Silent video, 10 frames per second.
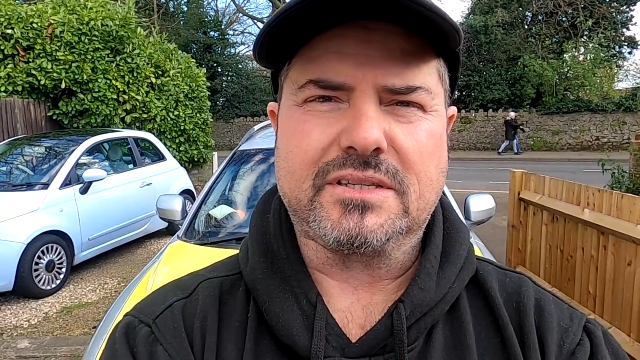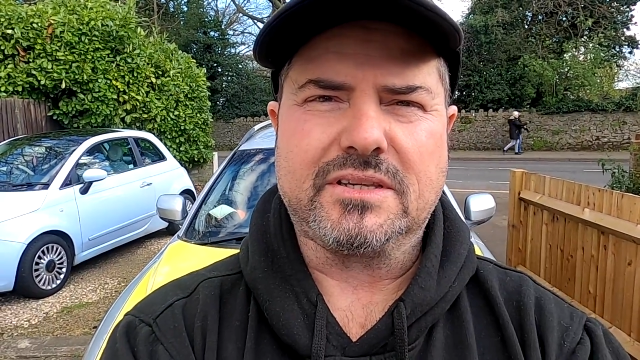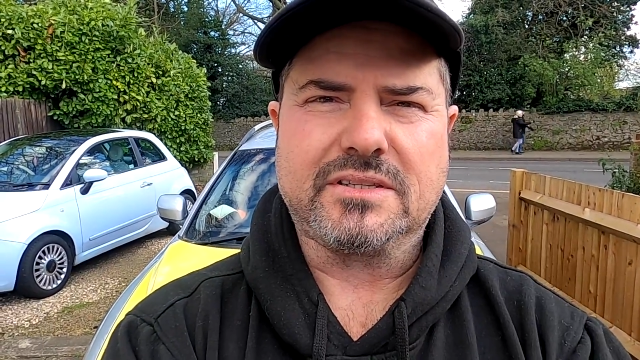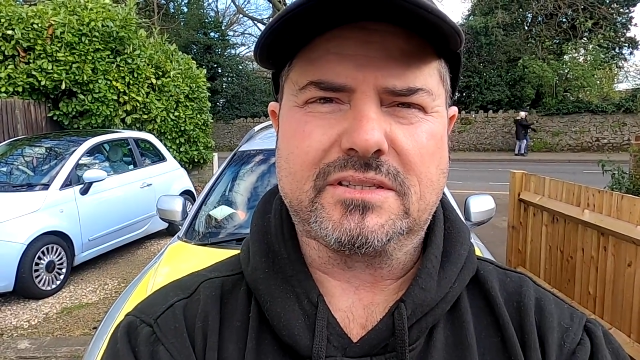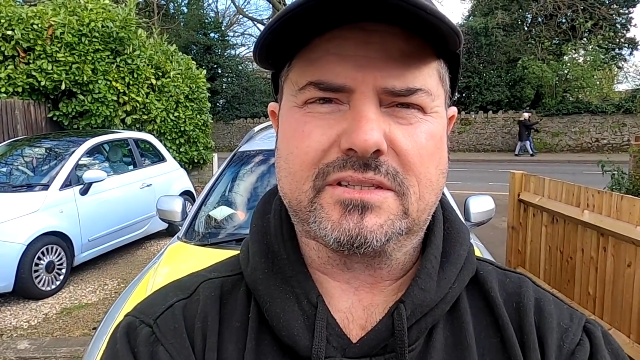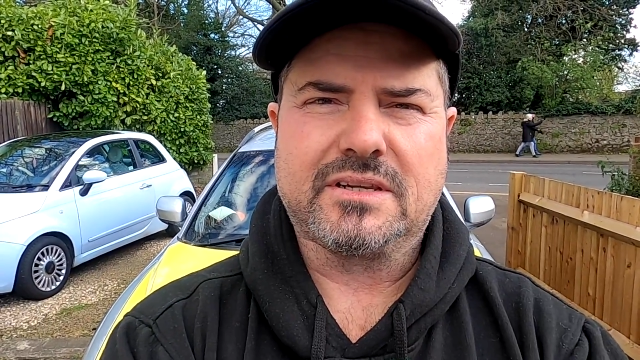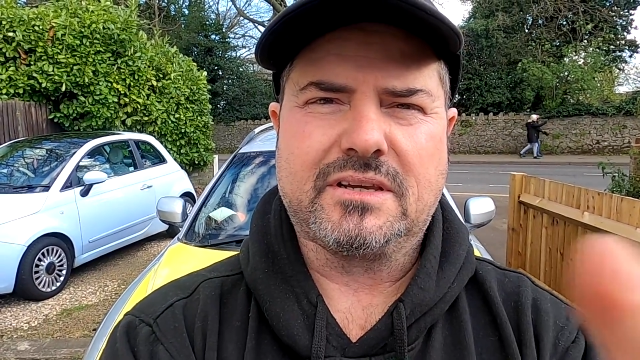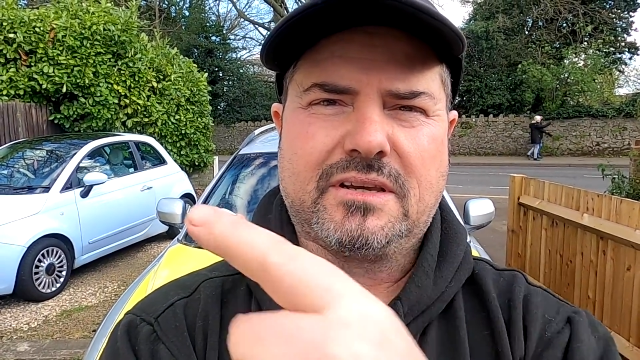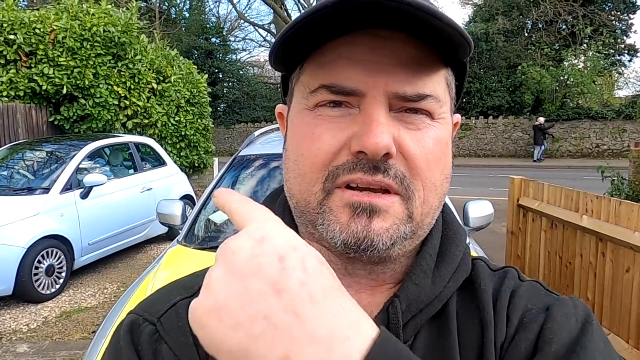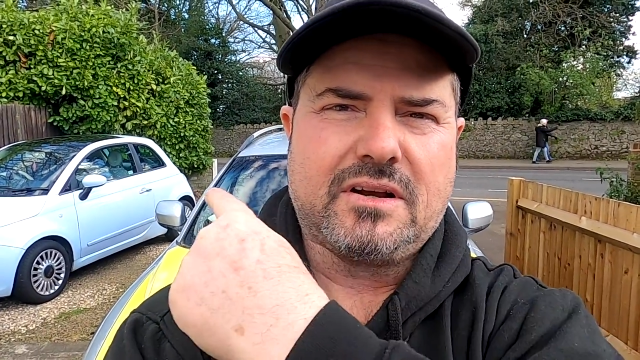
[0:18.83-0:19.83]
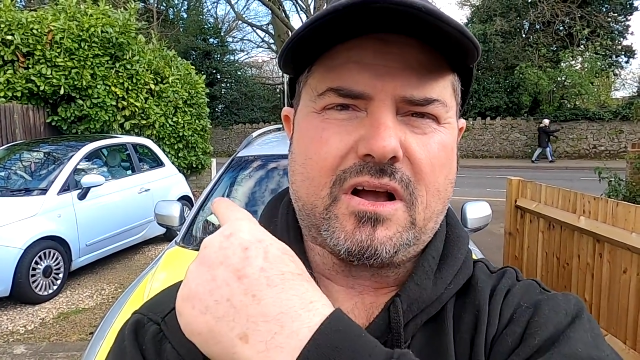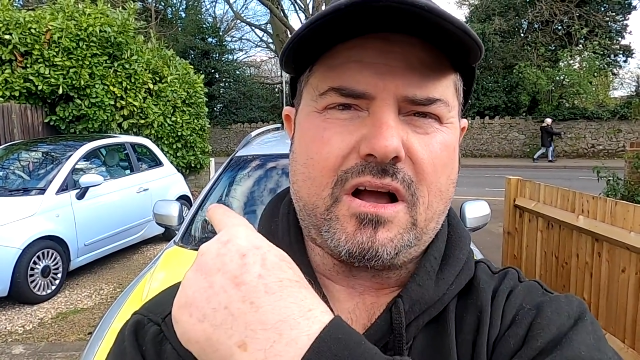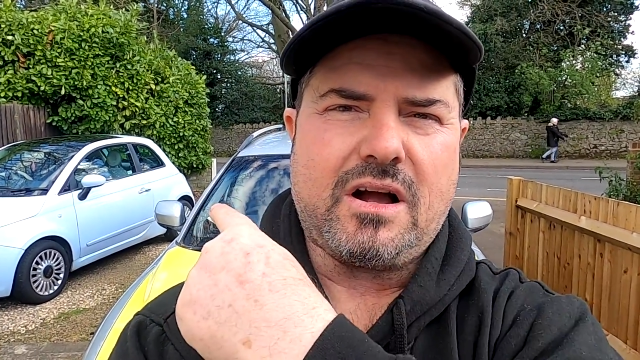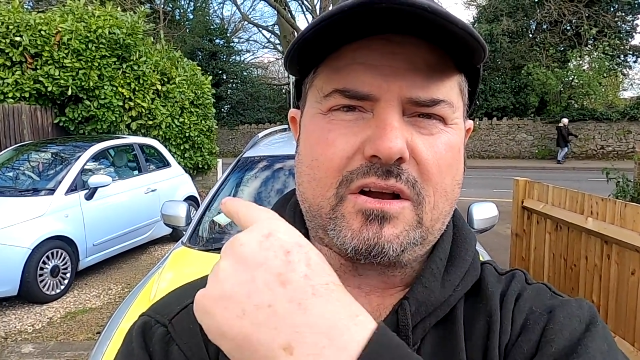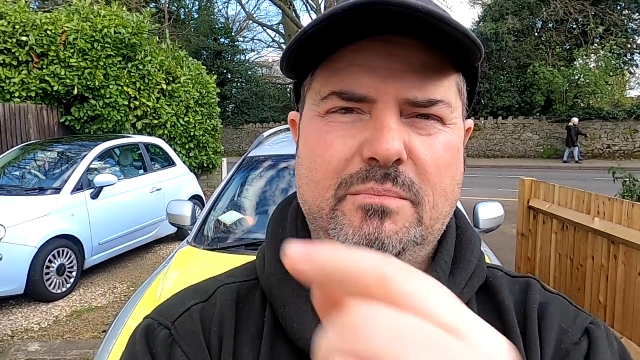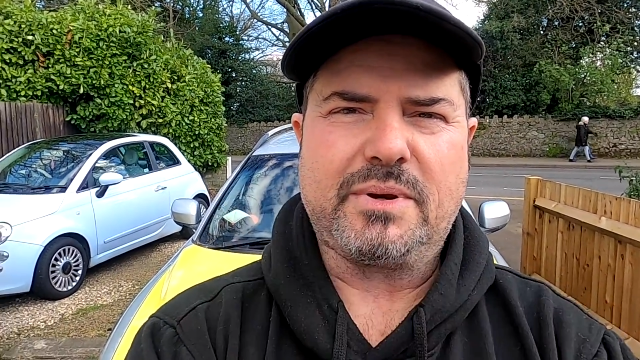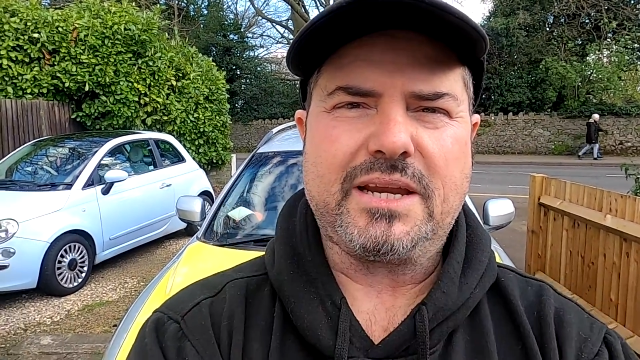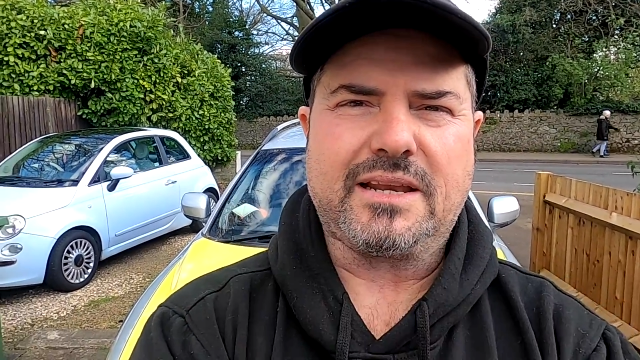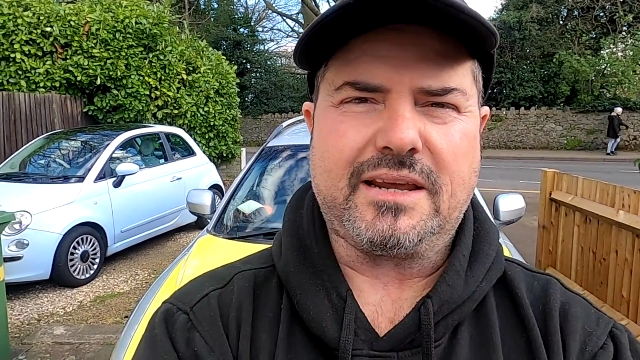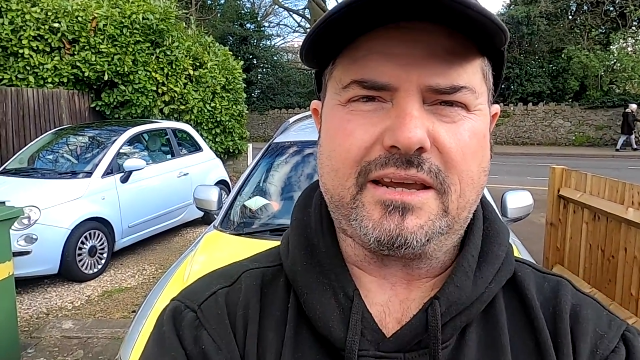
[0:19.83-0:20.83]
this car
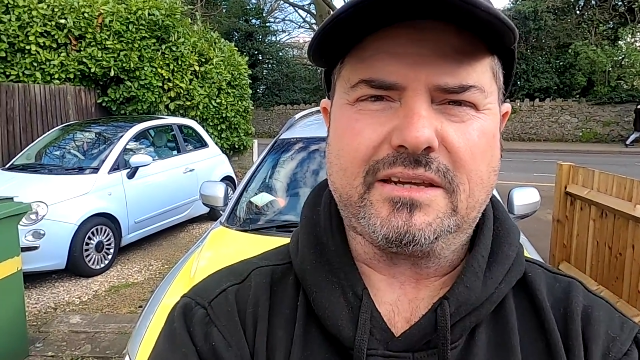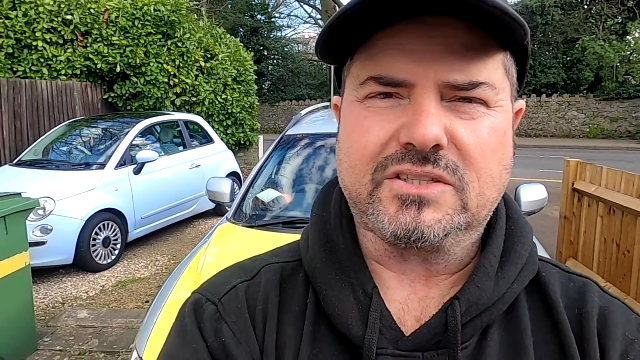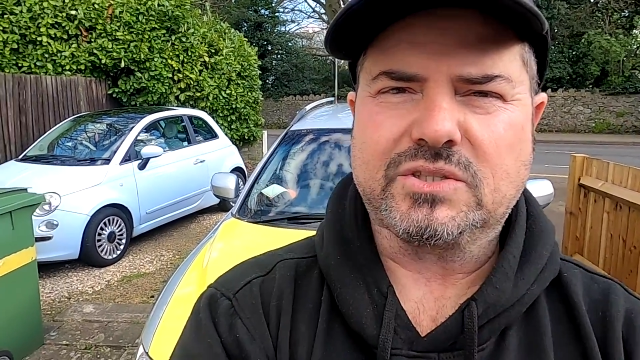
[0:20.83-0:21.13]
completely is